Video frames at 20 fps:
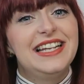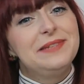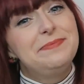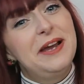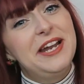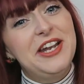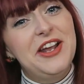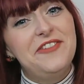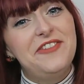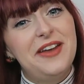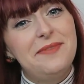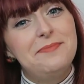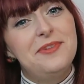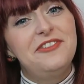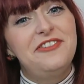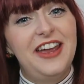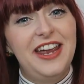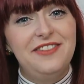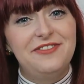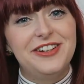That's my
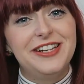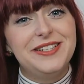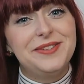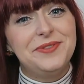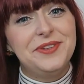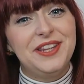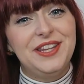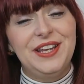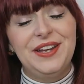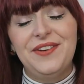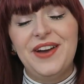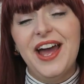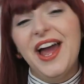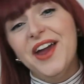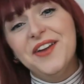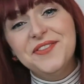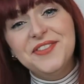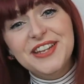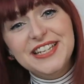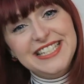November favourites with you. I
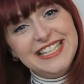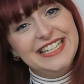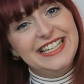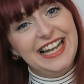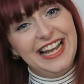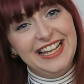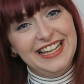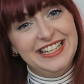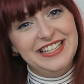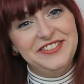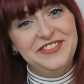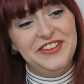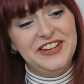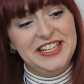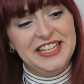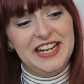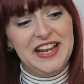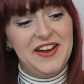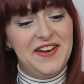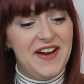hope you did like this
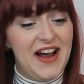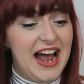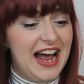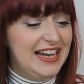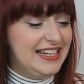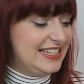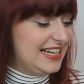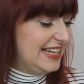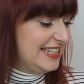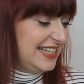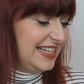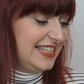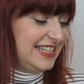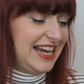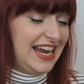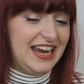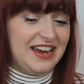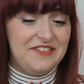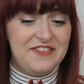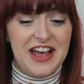video, and as I
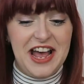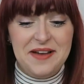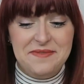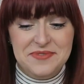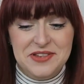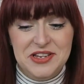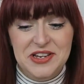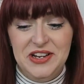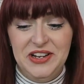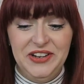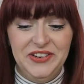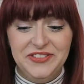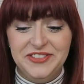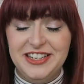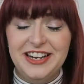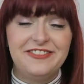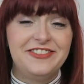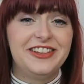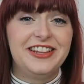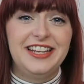say, I've absolutely
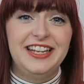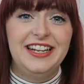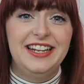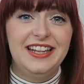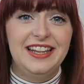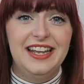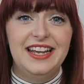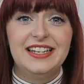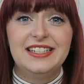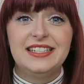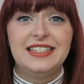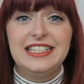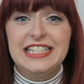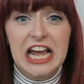loved everything in this.